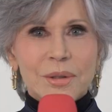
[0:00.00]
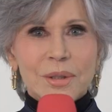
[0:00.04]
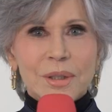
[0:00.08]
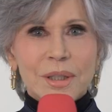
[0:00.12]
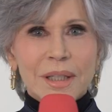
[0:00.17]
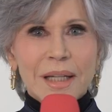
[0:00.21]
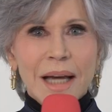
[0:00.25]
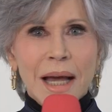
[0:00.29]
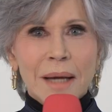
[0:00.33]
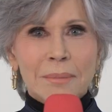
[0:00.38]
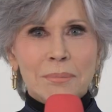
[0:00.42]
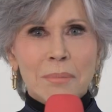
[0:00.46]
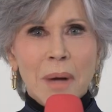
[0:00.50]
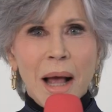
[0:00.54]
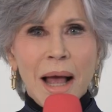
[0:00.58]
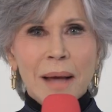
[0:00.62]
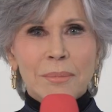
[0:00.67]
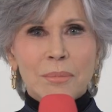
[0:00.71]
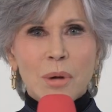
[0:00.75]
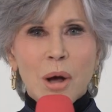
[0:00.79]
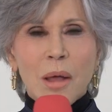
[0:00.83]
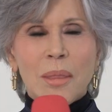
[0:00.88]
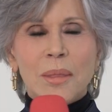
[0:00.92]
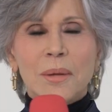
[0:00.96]
see, I'm,
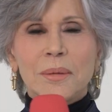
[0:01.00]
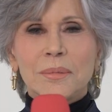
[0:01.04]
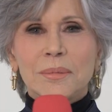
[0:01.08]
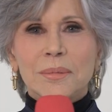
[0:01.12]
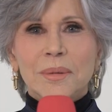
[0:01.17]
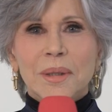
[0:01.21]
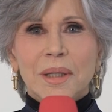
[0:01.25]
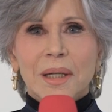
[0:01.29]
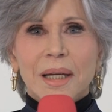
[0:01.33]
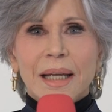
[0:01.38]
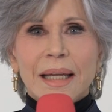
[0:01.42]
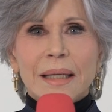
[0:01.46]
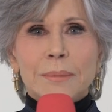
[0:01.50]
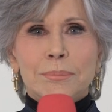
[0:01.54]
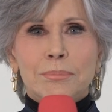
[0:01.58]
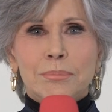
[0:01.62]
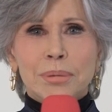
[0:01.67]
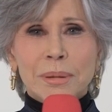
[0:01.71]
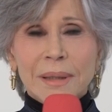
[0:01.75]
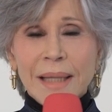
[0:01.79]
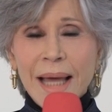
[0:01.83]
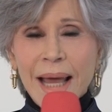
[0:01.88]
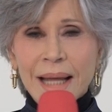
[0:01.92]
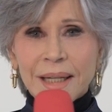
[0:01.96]
I'm on the
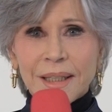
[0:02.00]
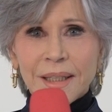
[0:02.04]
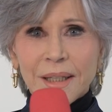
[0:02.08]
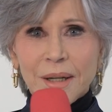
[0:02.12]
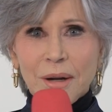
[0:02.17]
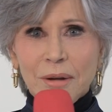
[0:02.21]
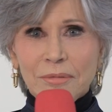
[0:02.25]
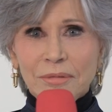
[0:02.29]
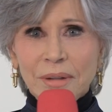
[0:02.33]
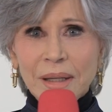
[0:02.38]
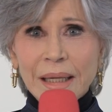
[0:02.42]
planet of